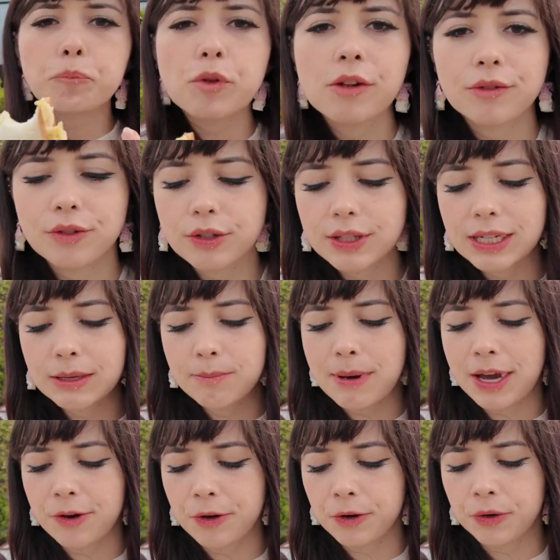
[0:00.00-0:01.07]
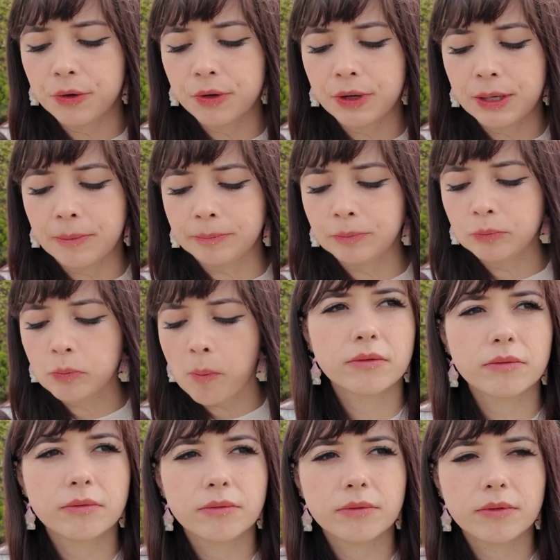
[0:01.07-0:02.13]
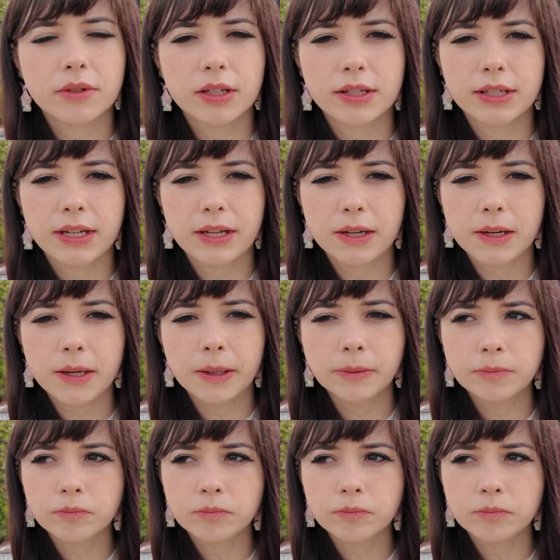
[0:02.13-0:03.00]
It's just like mayo or tzatziki.